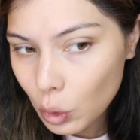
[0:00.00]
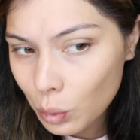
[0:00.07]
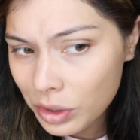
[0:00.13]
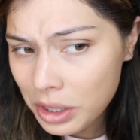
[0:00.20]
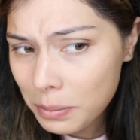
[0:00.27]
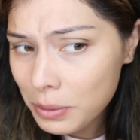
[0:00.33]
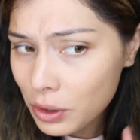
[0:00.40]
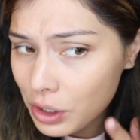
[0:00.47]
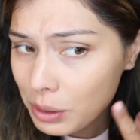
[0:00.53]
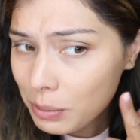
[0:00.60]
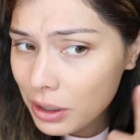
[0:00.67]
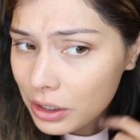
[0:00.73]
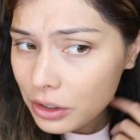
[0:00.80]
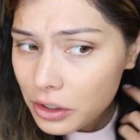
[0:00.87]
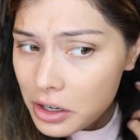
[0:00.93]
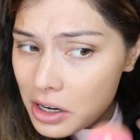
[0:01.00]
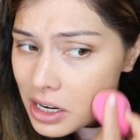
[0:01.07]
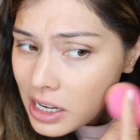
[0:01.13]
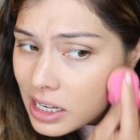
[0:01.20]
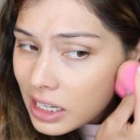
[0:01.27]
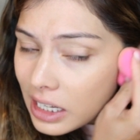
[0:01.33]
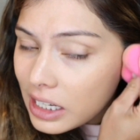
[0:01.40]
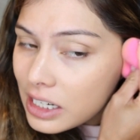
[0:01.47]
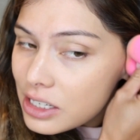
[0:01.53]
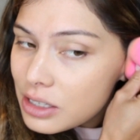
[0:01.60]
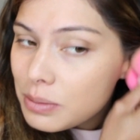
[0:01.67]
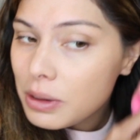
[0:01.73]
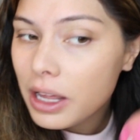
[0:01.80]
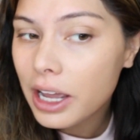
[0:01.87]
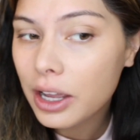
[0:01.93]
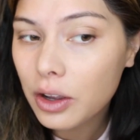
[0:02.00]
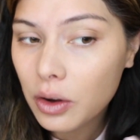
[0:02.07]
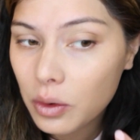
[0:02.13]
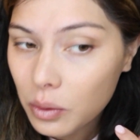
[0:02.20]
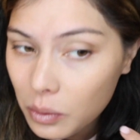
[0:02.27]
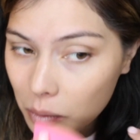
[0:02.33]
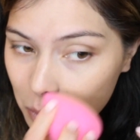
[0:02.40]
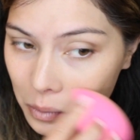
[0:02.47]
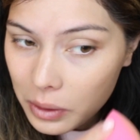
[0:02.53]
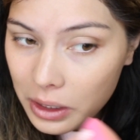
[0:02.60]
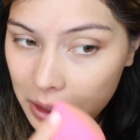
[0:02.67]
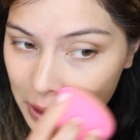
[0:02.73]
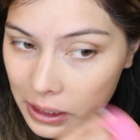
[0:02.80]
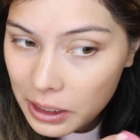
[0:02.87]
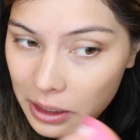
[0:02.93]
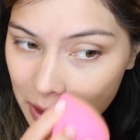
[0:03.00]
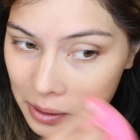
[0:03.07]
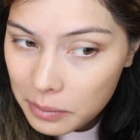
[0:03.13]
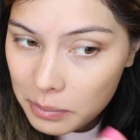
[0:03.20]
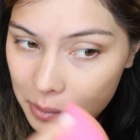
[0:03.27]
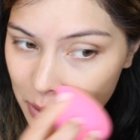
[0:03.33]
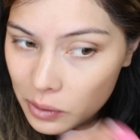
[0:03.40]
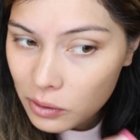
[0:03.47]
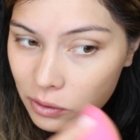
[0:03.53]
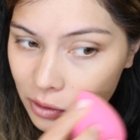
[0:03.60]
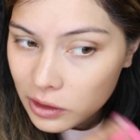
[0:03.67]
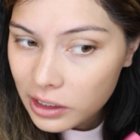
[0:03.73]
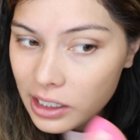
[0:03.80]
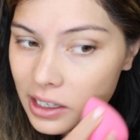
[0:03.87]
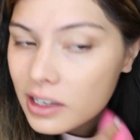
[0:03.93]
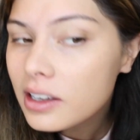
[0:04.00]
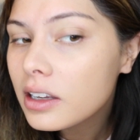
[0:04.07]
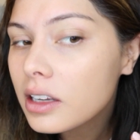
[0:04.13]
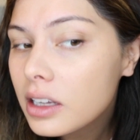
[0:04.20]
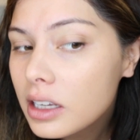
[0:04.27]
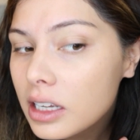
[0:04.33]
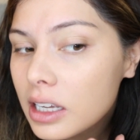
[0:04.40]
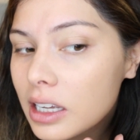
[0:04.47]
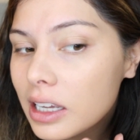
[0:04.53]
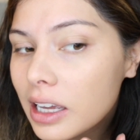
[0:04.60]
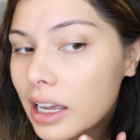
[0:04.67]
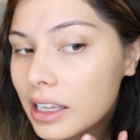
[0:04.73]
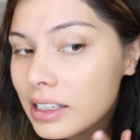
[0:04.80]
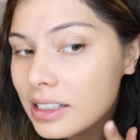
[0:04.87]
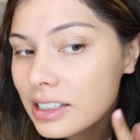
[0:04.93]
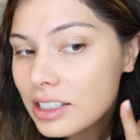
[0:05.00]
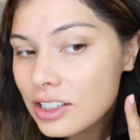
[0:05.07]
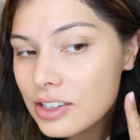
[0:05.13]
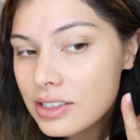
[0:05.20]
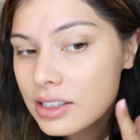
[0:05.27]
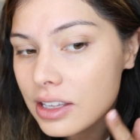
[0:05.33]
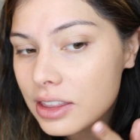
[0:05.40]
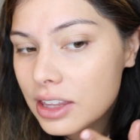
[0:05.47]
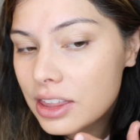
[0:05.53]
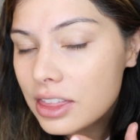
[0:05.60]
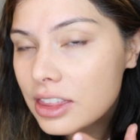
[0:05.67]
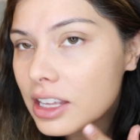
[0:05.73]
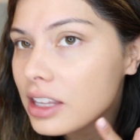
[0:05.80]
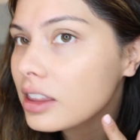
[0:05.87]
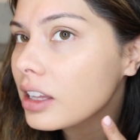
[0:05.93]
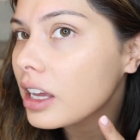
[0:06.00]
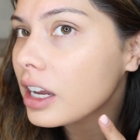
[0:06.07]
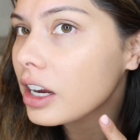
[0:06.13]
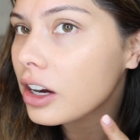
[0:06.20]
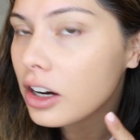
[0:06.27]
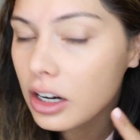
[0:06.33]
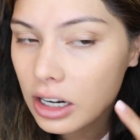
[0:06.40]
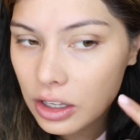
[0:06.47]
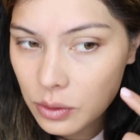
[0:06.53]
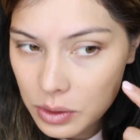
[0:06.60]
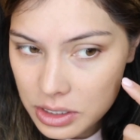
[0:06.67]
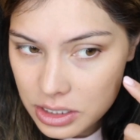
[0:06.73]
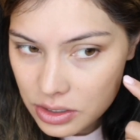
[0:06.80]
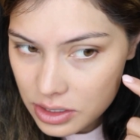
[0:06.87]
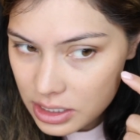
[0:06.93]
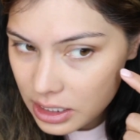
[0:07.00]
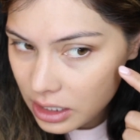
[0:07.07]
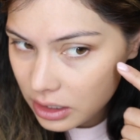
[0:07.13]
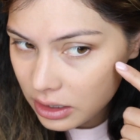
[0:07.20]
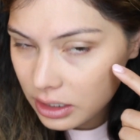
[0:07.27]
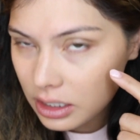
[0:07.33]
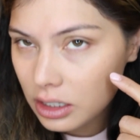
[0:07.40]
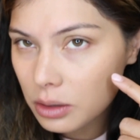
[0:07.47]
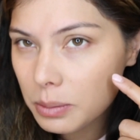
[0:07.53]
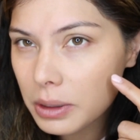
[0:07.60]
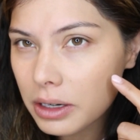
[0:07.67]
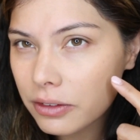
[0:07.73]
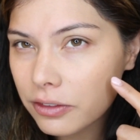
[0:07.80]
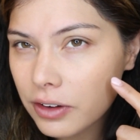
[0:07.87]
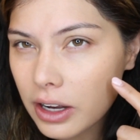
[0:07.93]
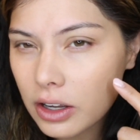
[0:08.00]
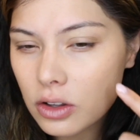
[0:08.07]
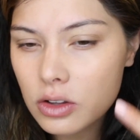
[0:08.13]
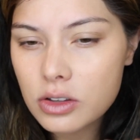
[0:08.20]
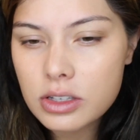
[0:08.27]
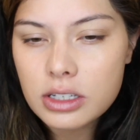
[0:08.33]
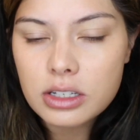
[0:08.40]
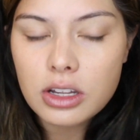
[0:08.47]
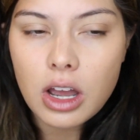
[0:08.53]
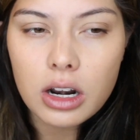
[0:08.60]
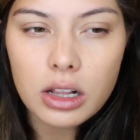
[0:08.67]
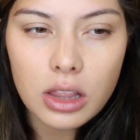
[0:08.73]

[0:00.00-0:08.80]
With a beauty blender, it is applying really beautifully. Just at the thin layer, you can still see a little bit of freckles, not a